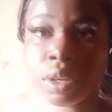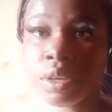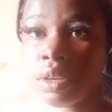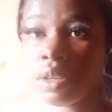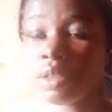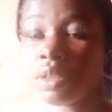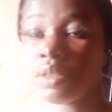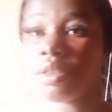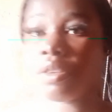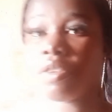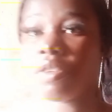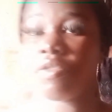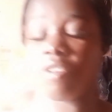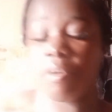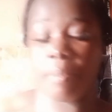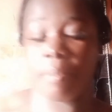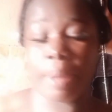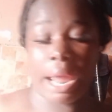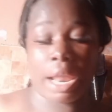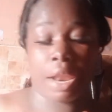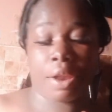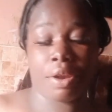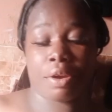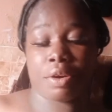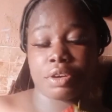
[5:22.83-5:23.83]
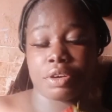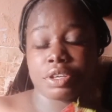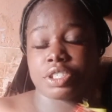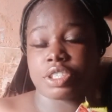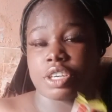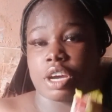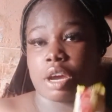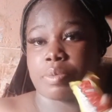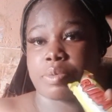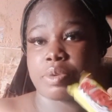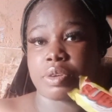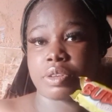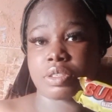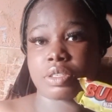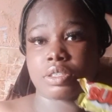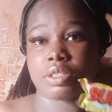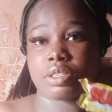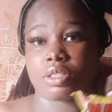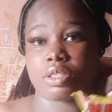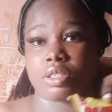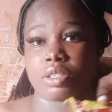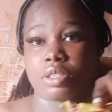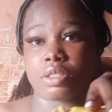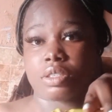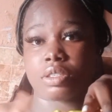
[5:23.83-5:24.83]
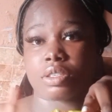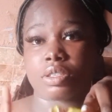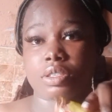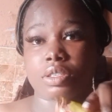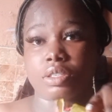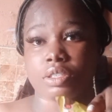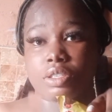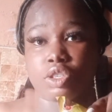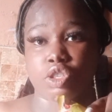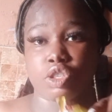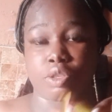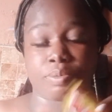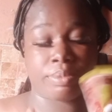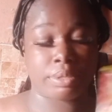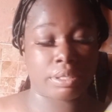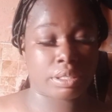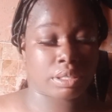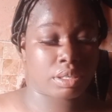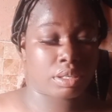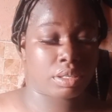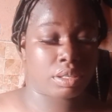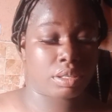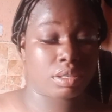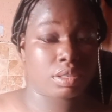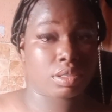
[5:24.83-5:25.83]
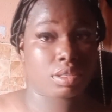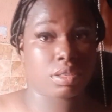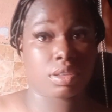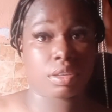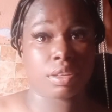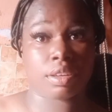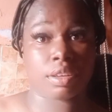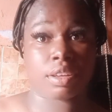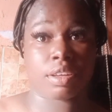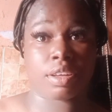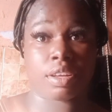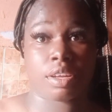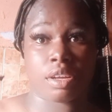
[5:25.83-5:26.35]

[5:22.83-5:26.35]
So for my lunch, I'm eating this biscuits.